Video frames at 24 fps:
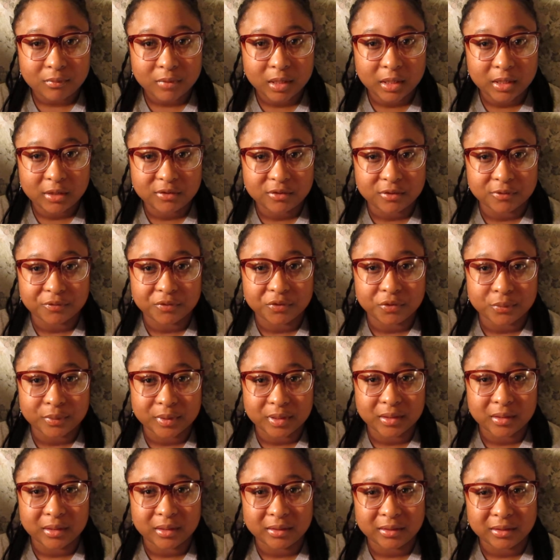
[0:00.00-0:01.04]

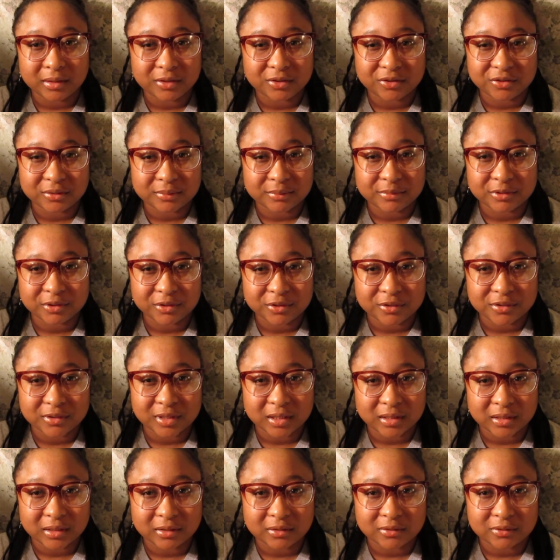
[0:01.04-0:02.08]
interviewing and leadership skills,
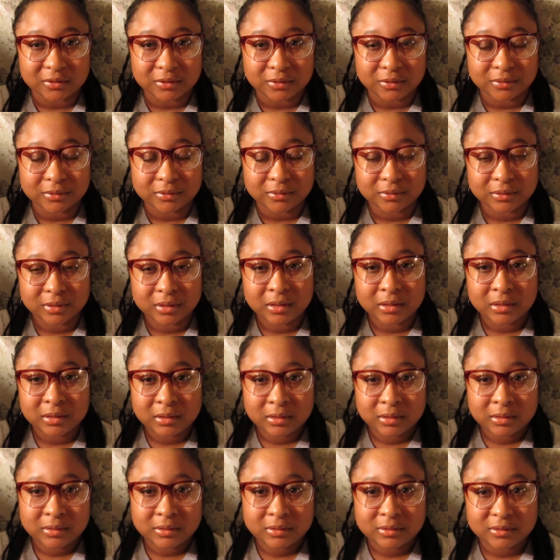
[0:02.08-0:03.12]
I think it's called.
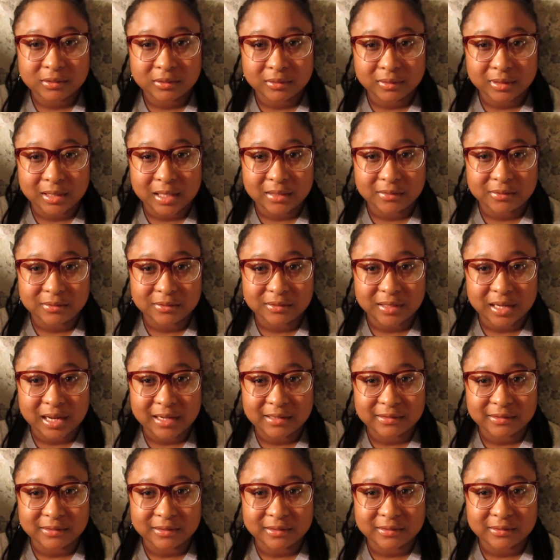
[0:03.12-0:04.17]
So that just
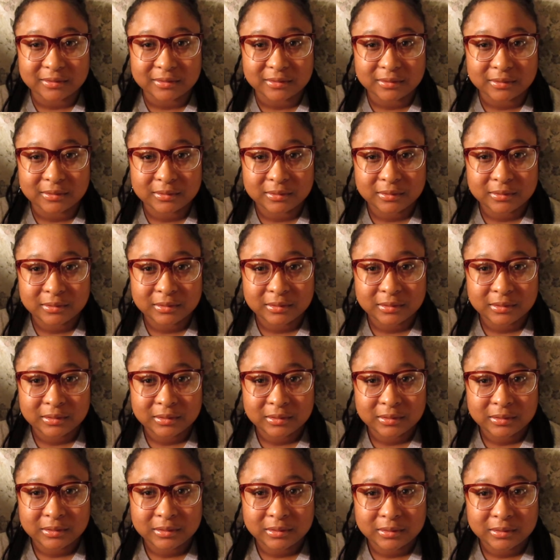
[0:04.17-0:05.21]
has us
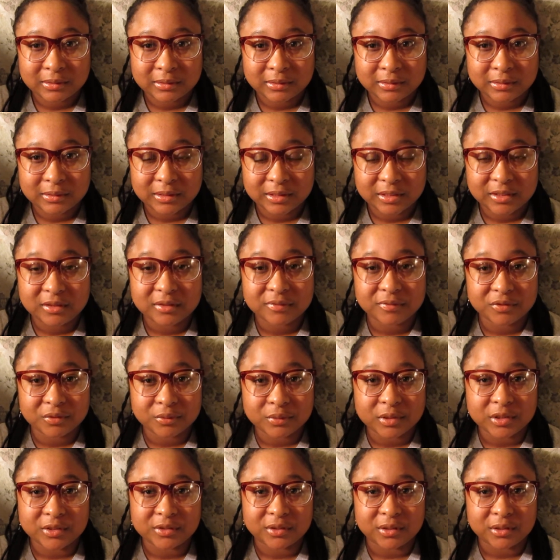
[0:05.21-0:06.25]

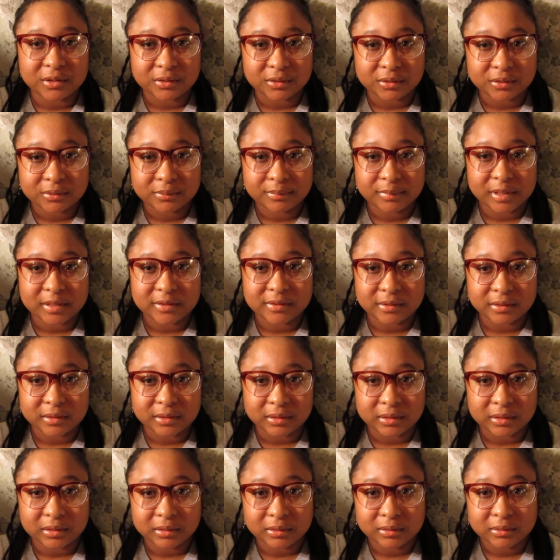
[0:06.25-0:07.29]
interviewing each other,
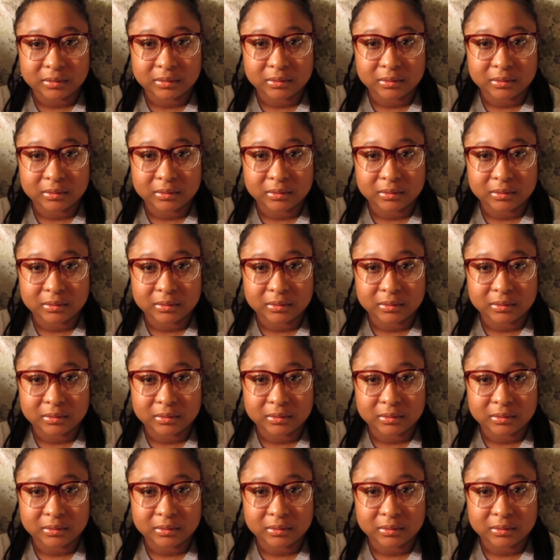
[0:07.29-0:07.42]
basically,